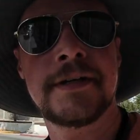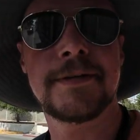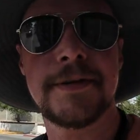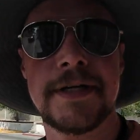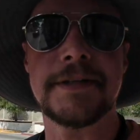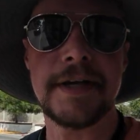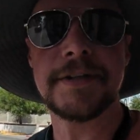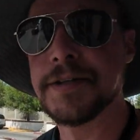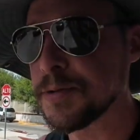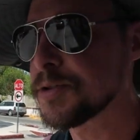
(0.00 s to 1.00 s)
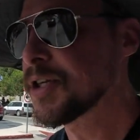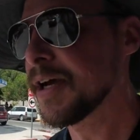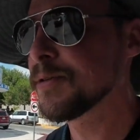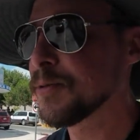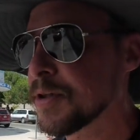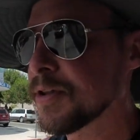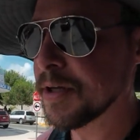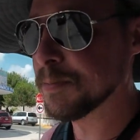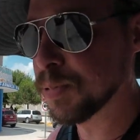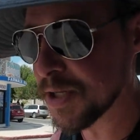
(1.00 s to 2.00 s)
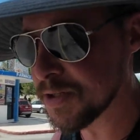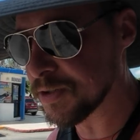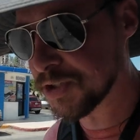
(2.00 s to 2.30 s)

Alright, got to chatting with a pleasant